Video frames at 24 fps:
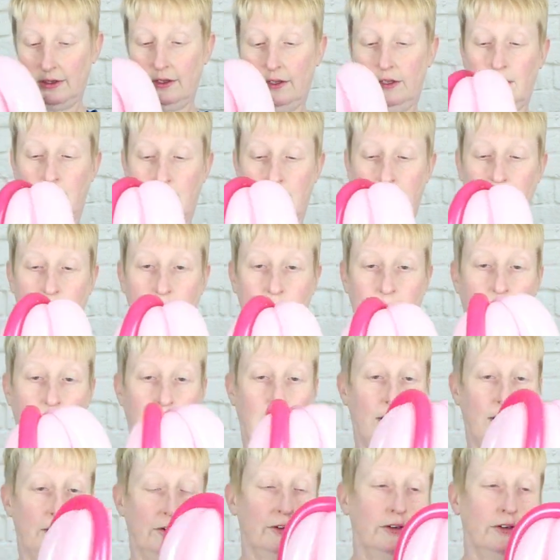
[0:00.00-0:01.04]
the green
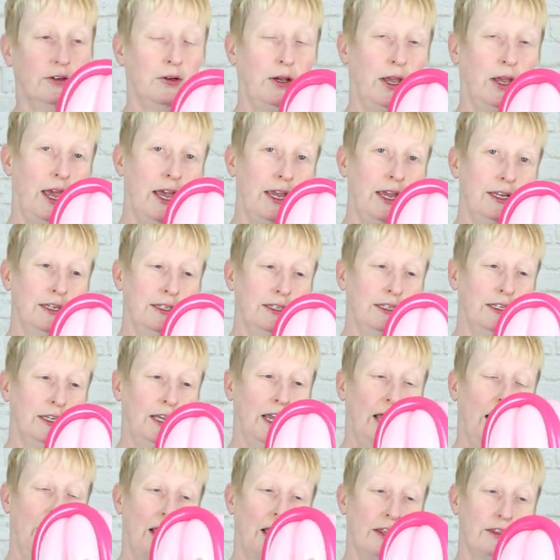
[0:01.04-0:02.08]
there, okay?
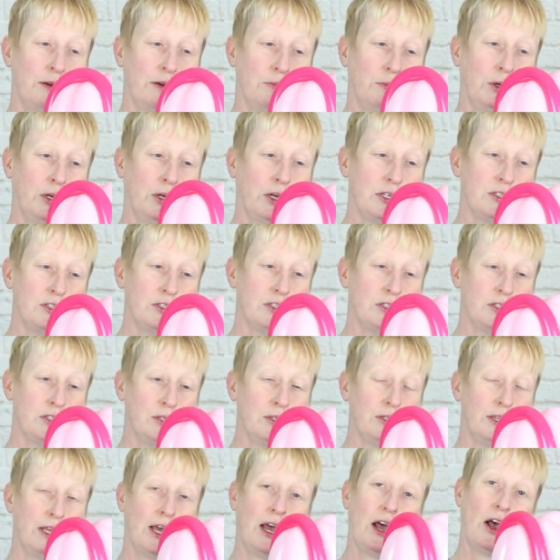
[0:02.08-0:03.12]
And then we're going to
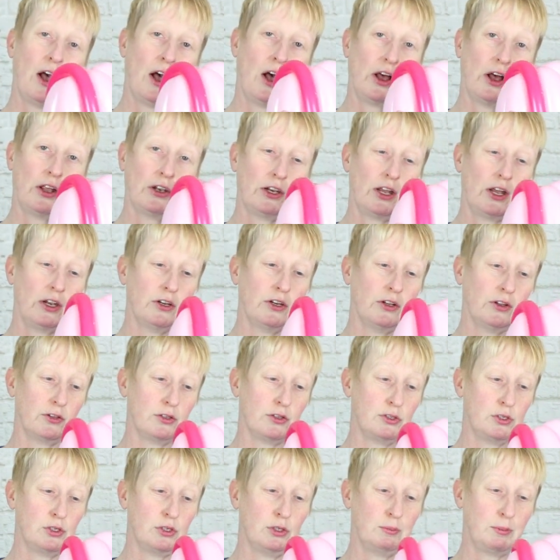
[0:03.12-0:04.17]
do that on another
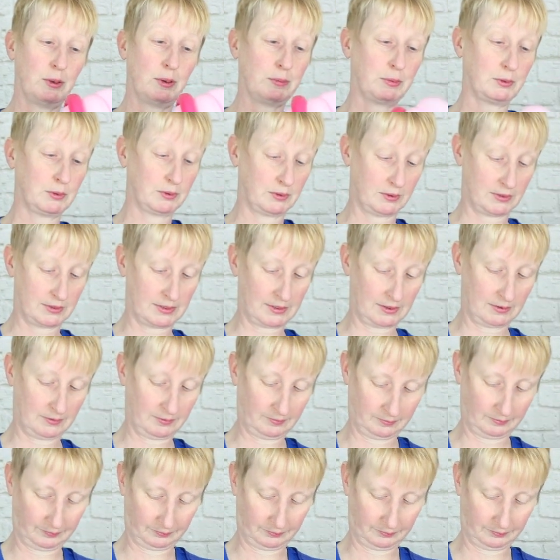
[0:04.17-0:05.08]
two bubbles.